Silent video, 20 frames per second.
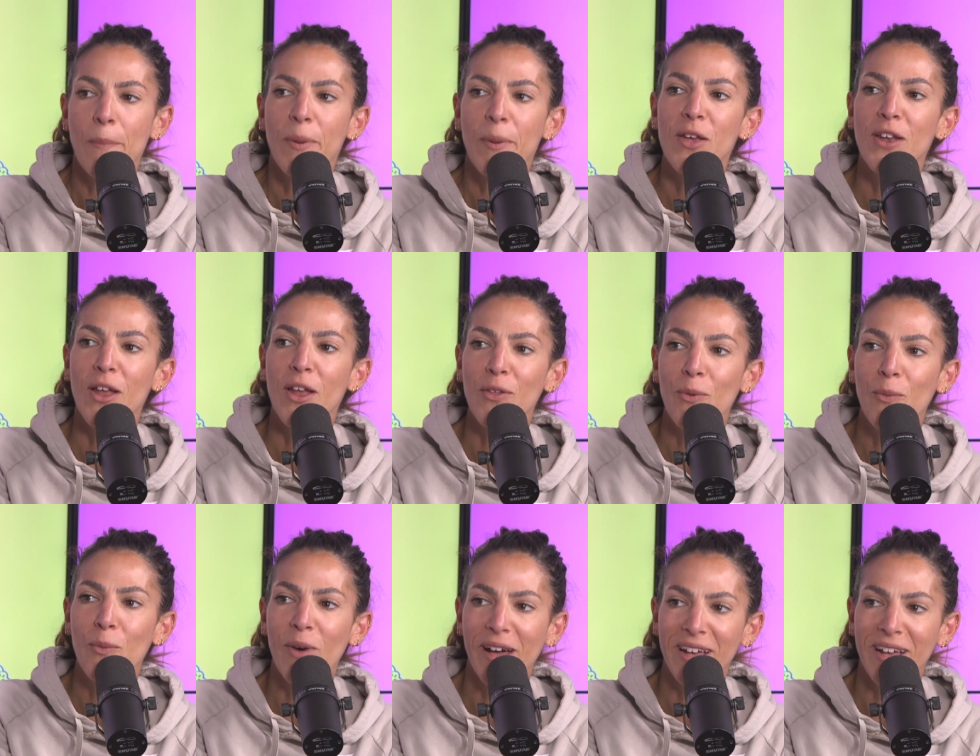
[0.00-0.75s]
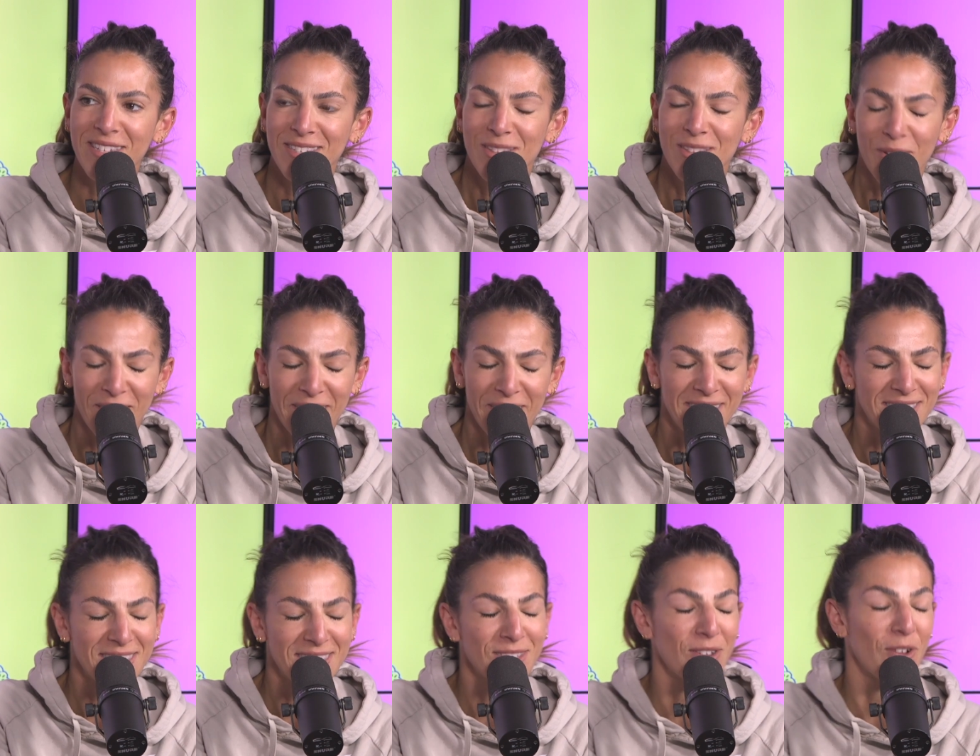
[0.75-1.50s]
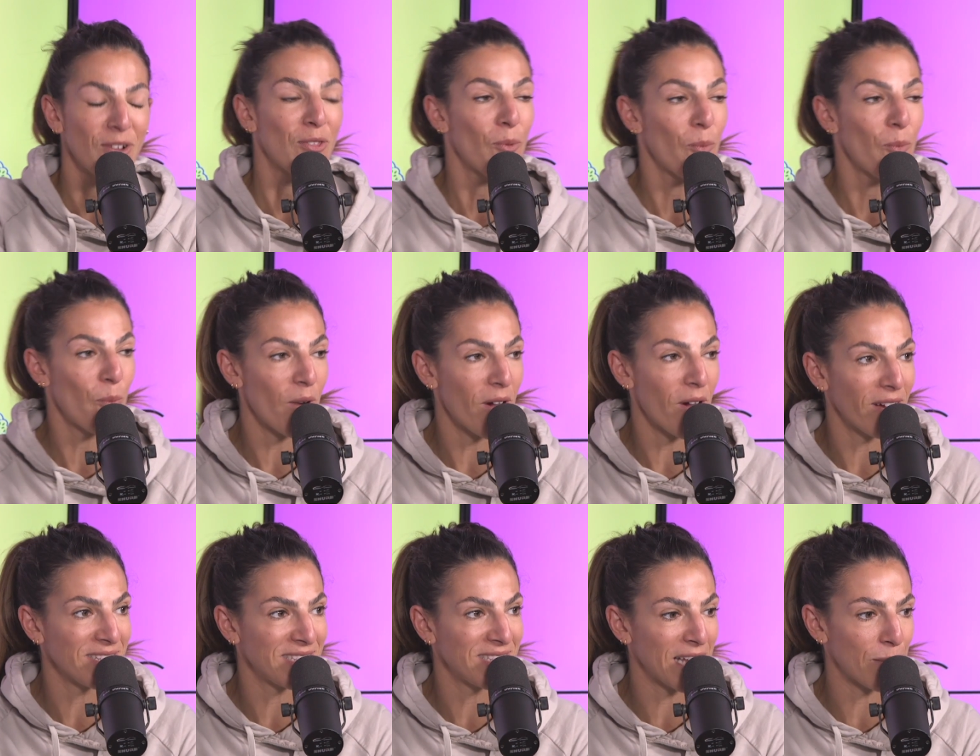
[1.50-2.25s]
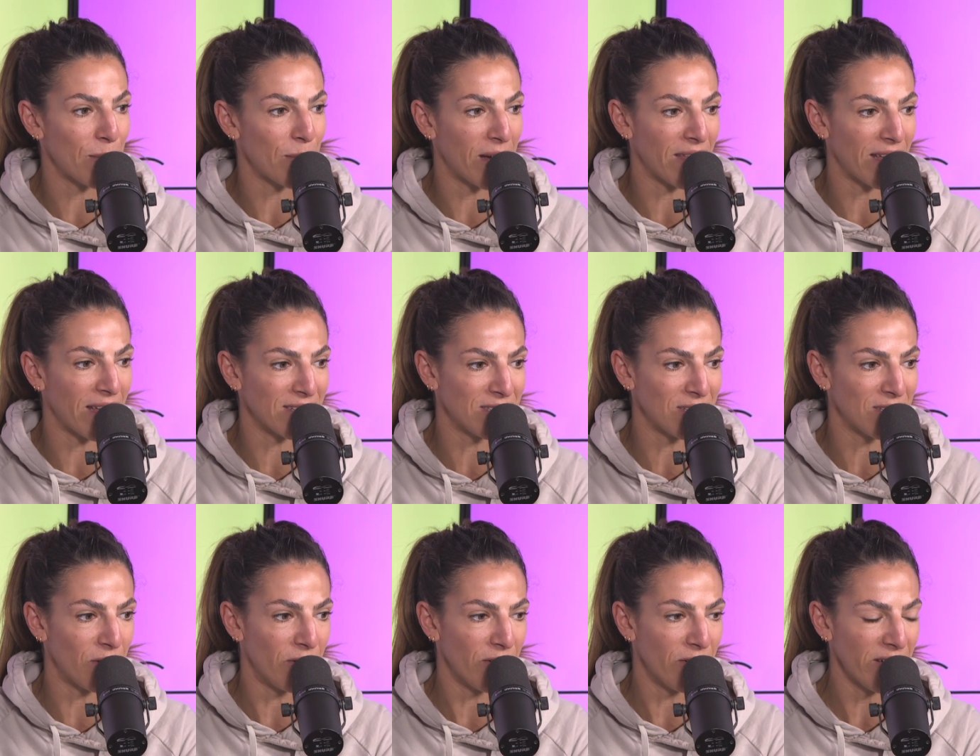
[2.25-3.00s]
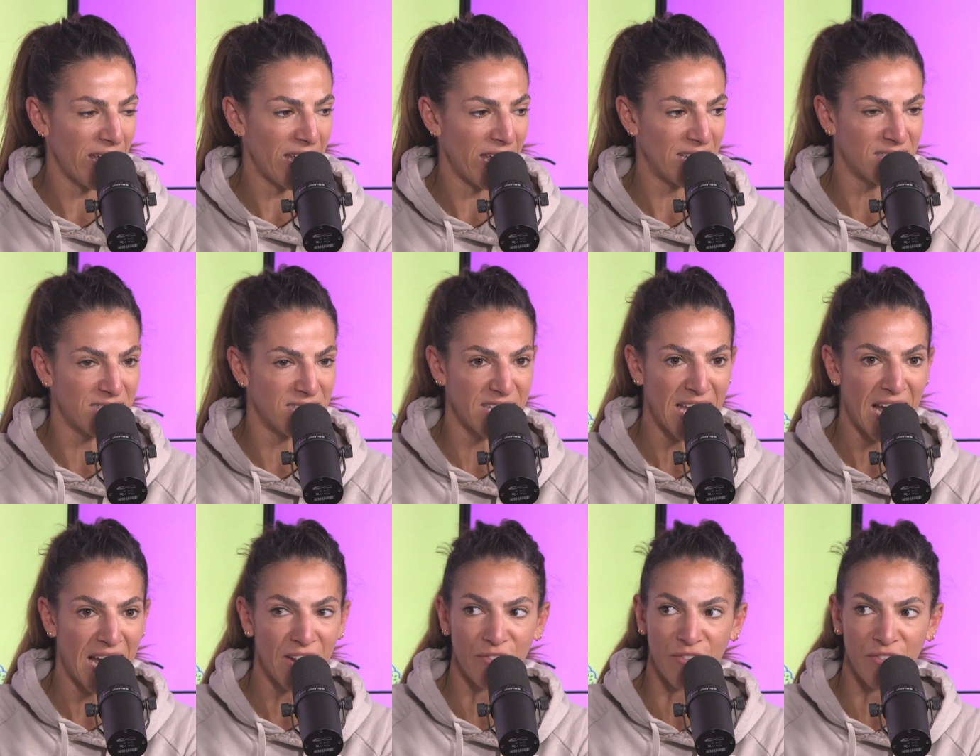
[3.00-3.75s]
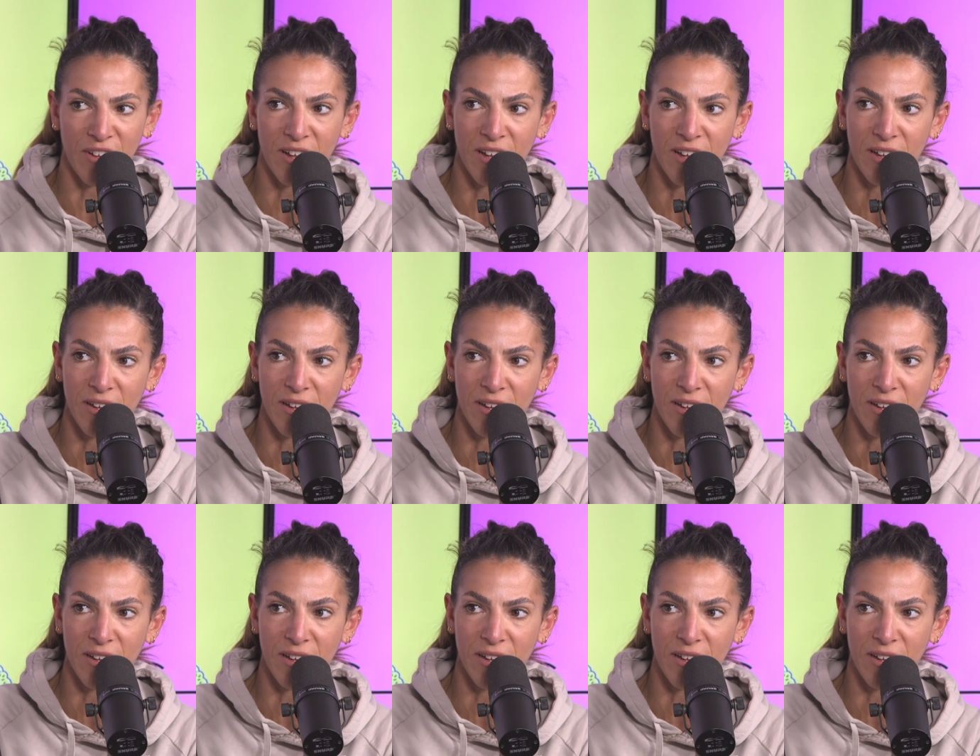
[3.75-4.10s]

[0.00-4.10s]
you know the worst, the worst thing about that song is the advert.